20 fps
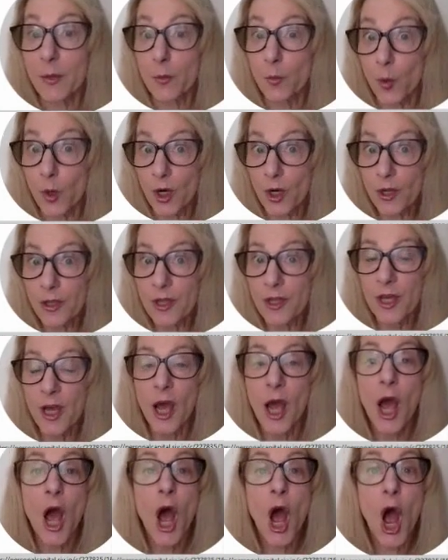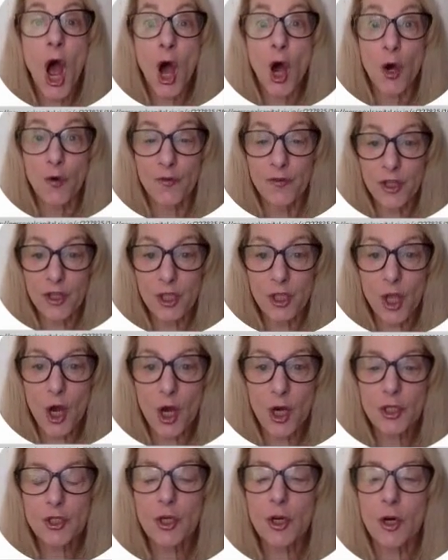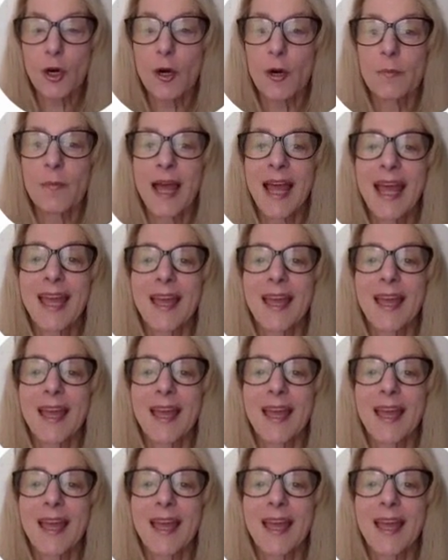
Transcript: worth over the long term,